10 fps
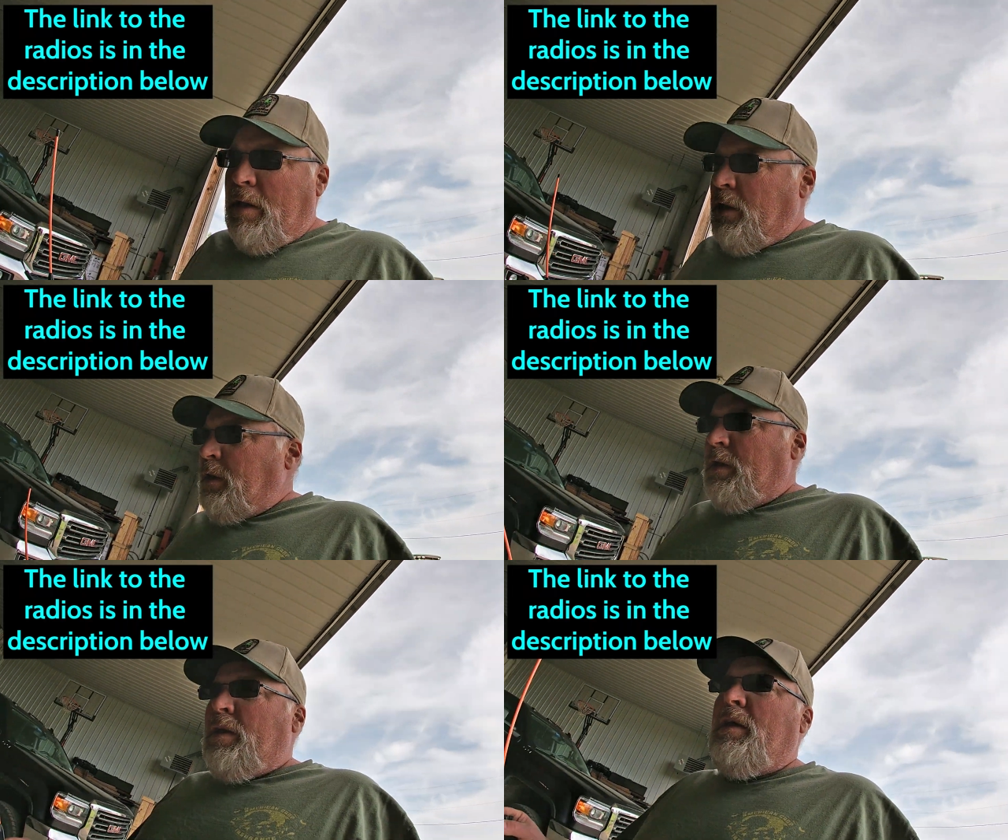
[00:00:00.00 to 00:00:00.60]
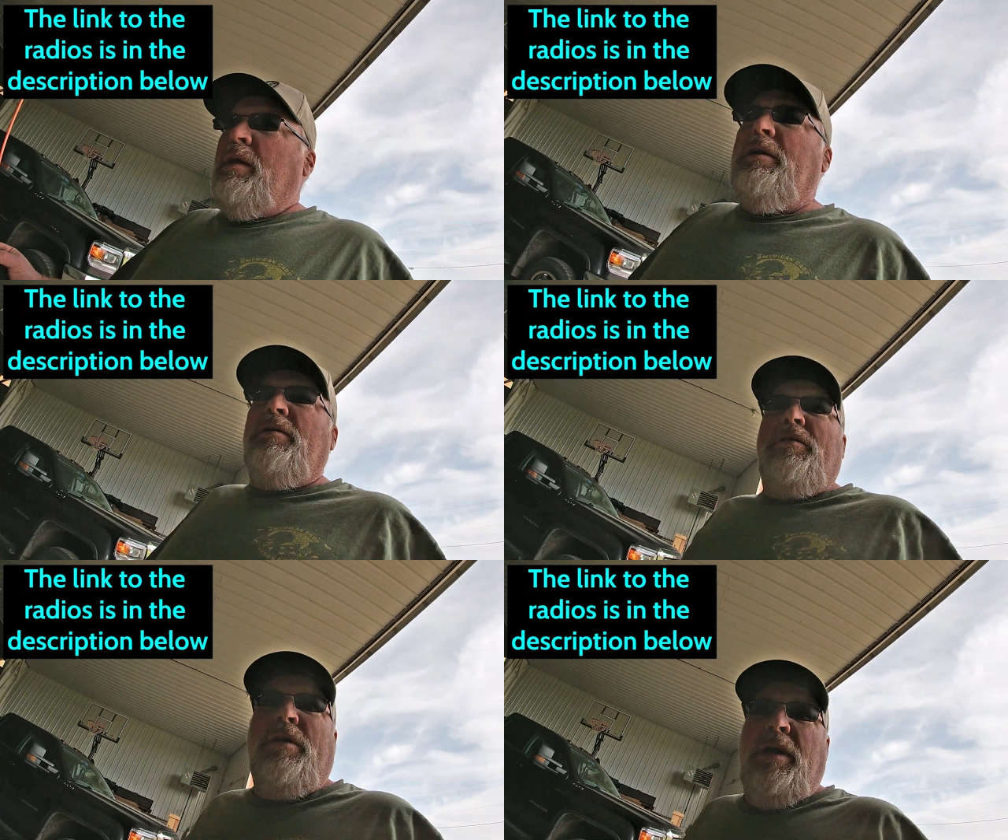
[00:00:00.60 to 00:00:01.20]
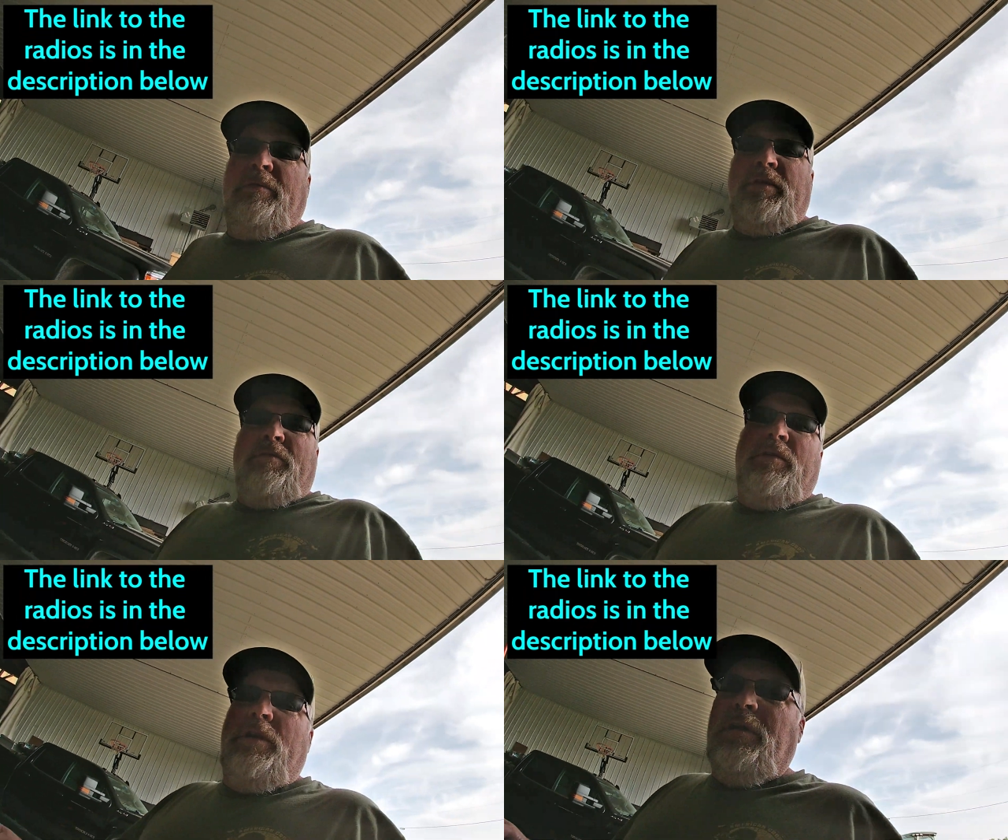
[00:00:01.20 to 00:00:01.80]
You know, I've
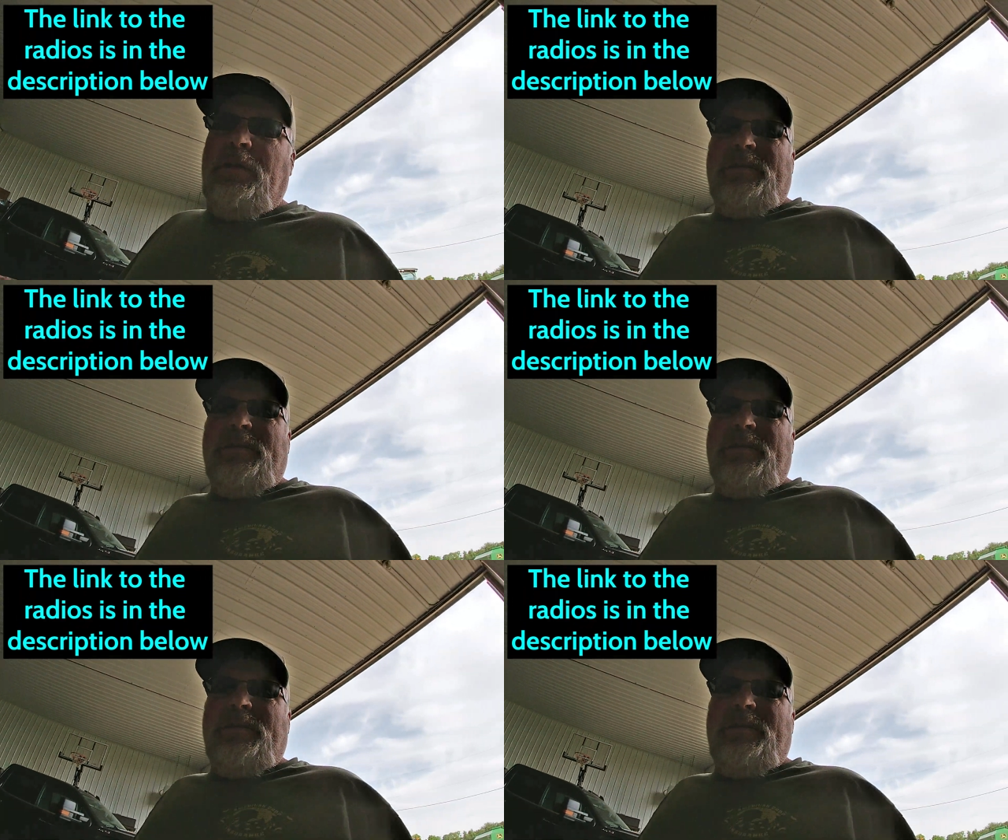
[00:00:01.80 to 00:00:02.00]
never done